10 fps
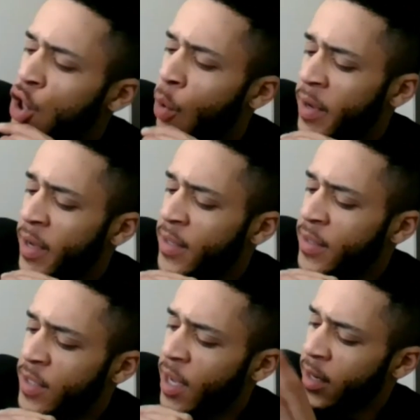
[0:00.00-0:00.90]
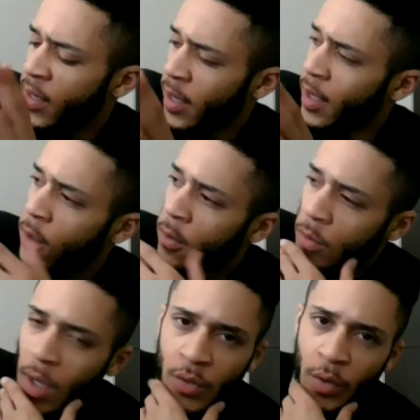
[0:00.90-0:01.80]
So being in San
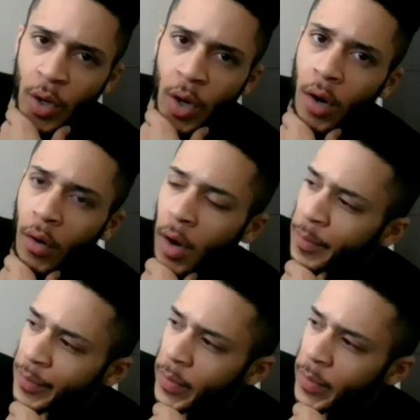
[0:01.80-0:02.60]
Diego, that's where you are, right?